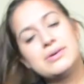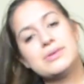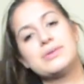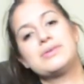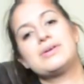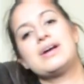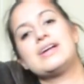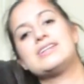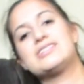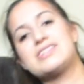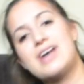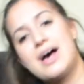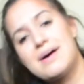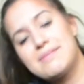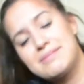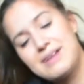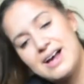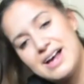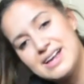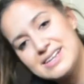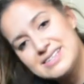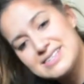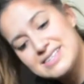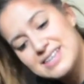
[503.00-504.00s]
Great job,
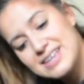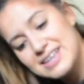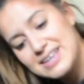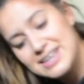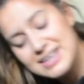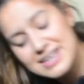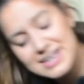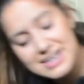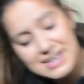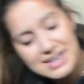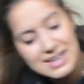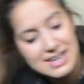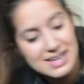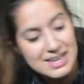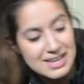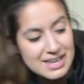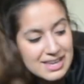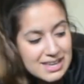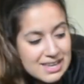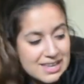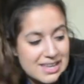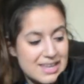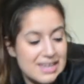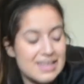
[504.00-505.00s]
guys.
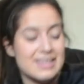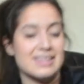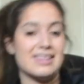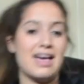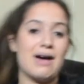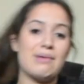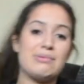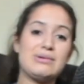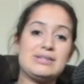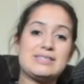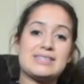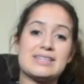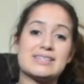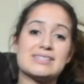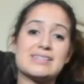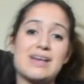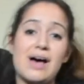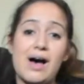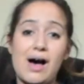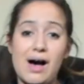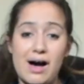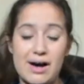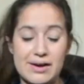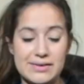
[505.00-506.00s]
That was a
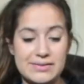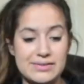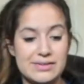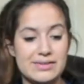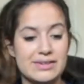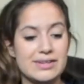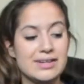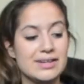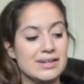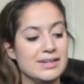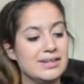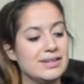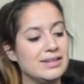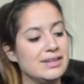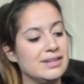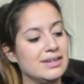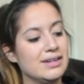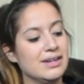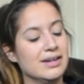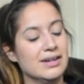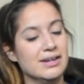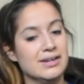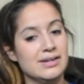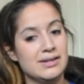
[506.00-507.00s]
tough
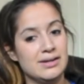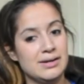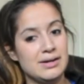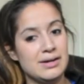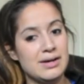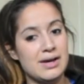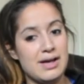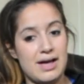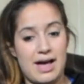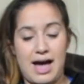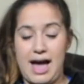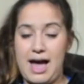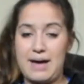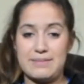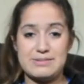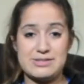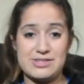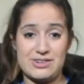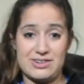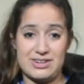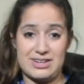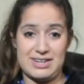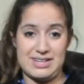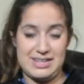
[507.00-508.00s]
ab
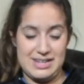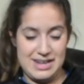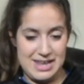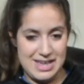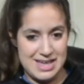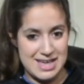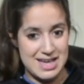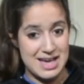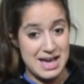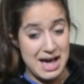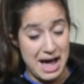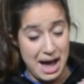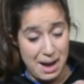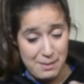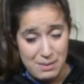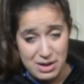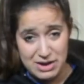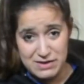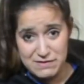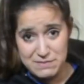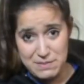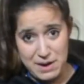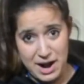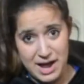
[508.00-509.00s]
circuit. I'm
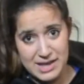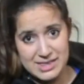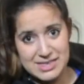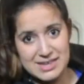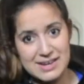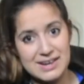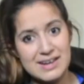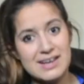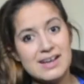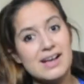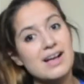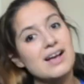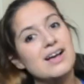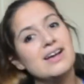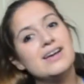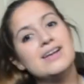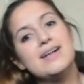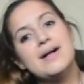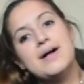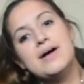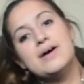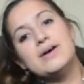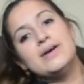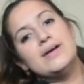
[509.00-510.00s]
out of breath,
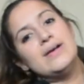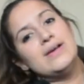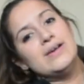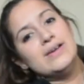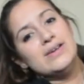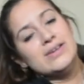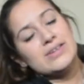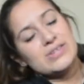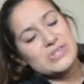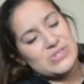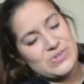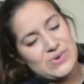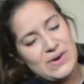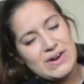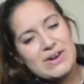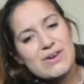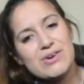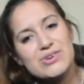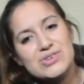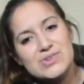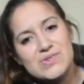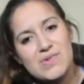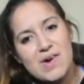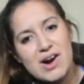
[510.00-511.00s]
so I know
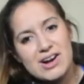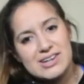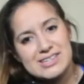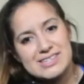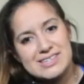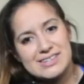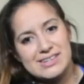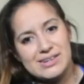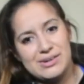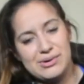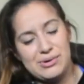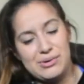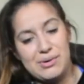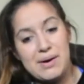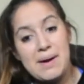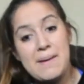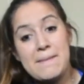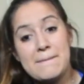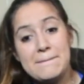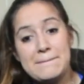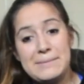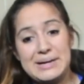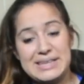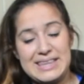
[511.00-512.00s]
you are too,
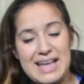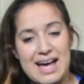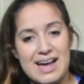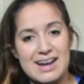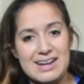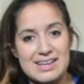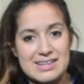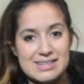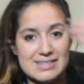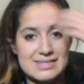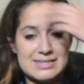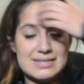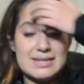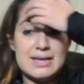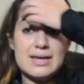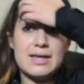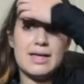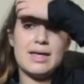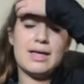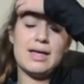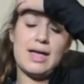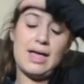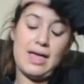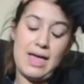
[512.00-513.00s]
but that is
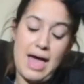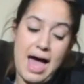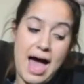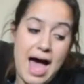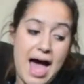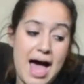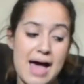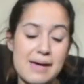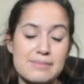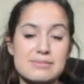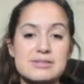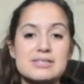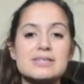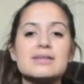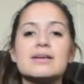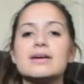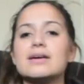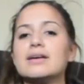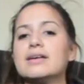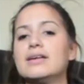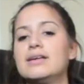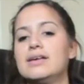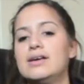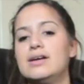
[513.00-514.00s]
abs,
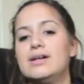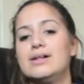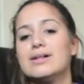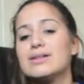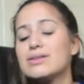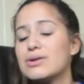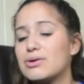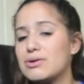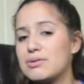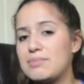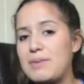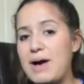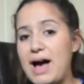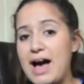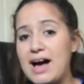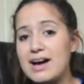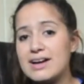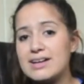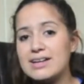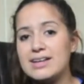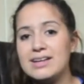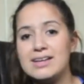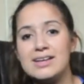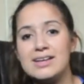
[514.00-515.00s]
lower back,